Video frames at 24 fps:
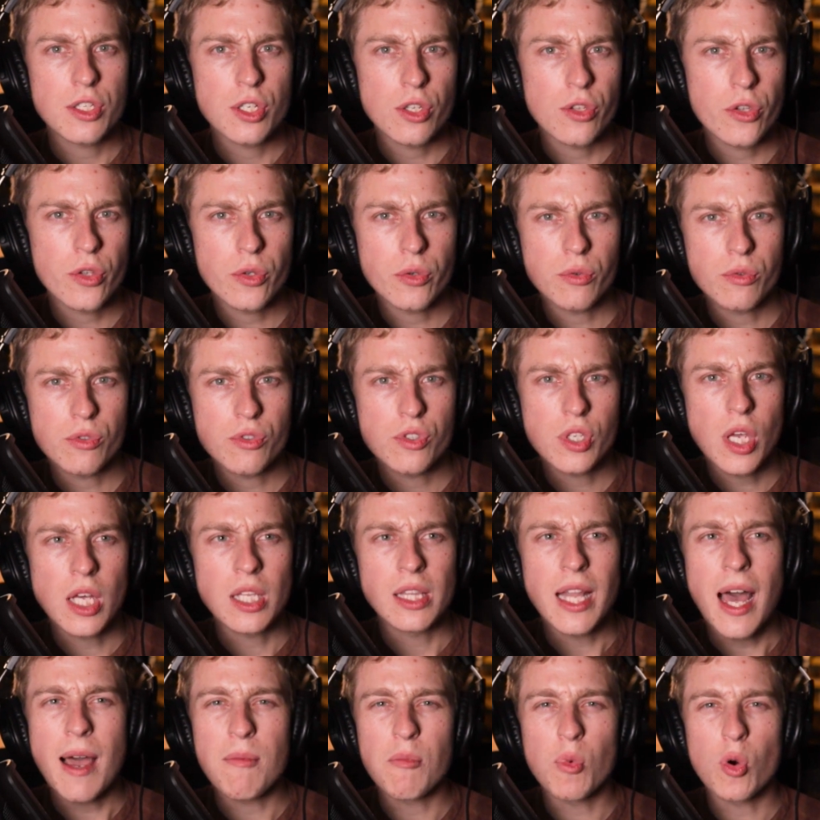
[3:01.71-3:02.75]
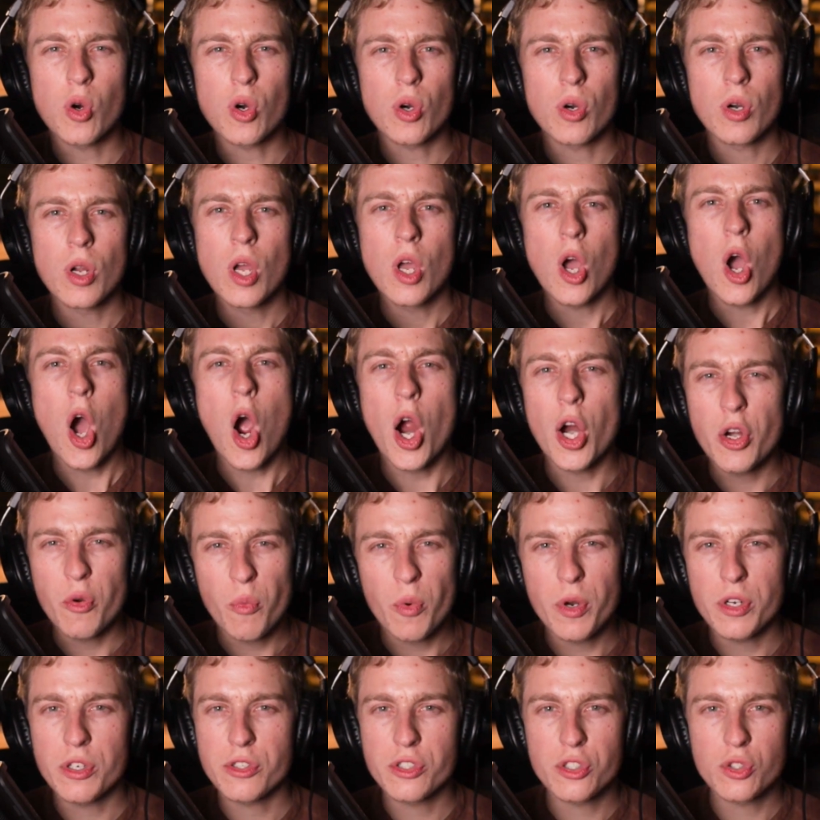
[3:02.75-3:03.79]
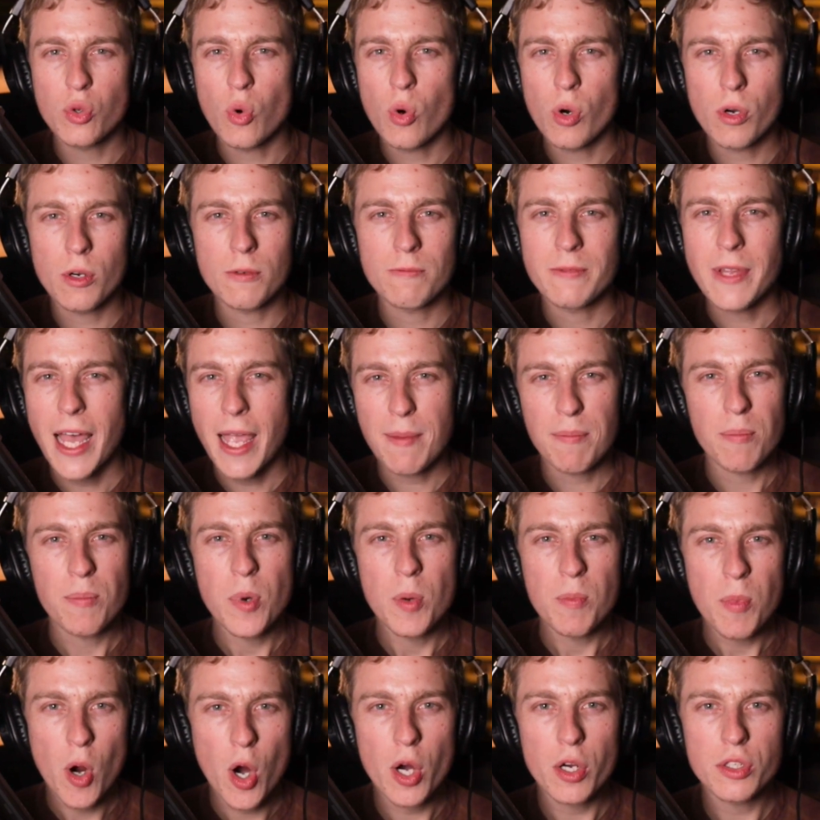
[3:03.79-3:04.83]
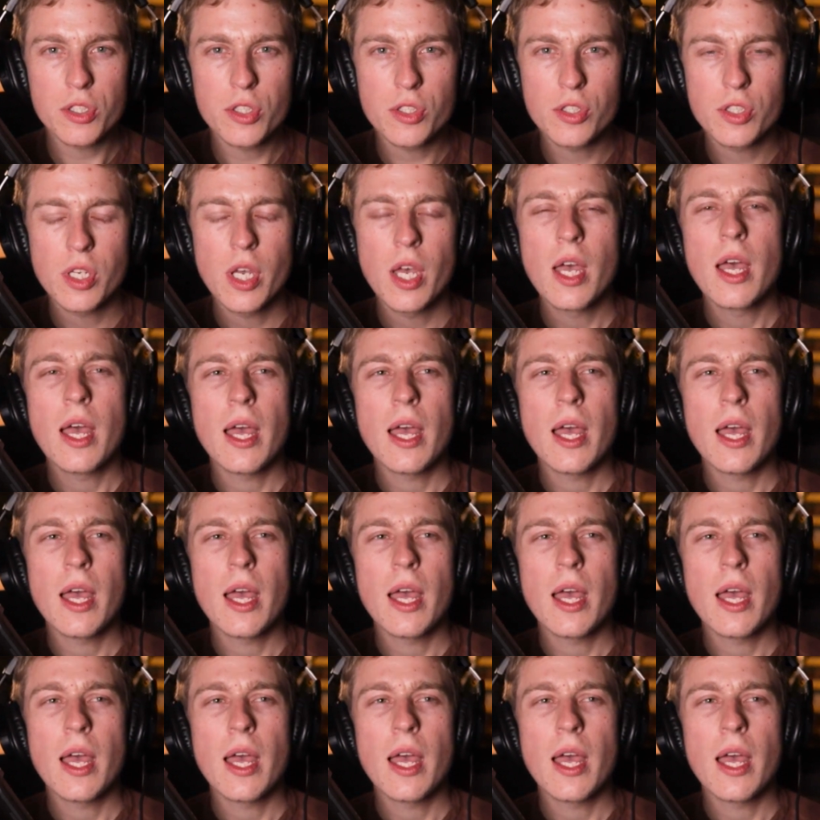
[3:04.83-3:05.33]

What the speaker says: to use a lot more hardware store type parts,